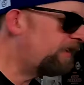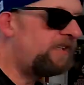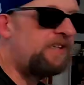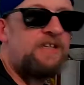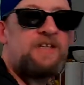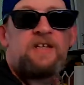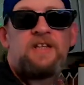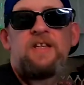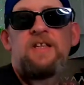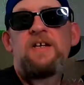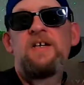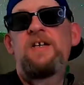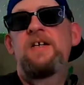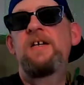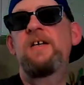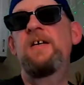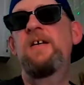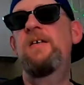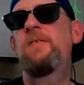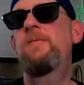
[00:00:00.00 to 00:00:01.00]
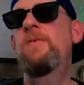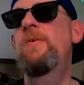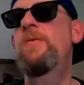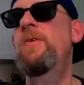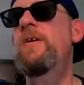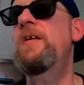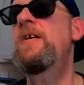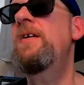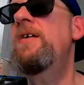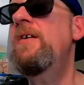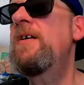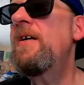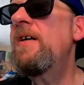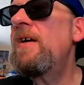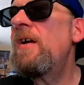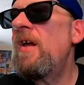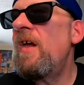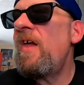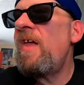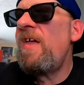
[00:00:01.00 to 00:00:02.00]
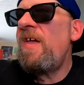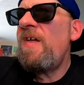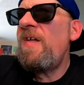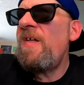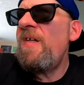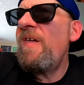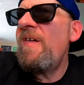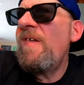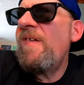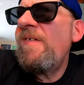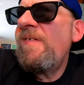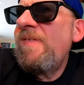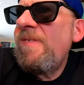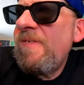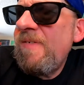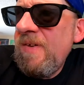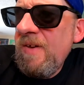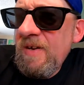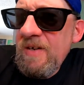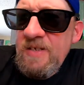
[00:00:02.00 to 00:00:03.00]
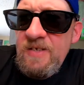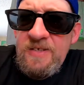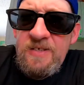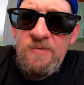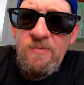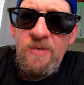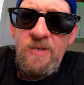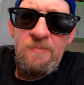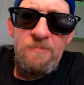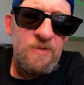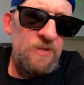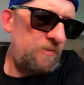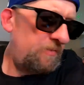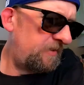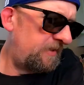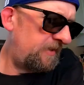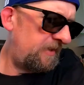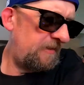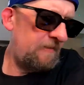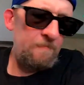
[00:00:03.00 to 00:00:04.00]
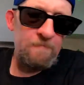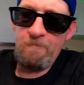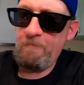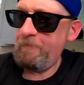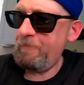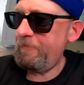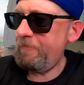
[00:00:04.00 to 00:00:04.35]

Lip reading: it a little longer. It won't kill you. That's what I'm doing now.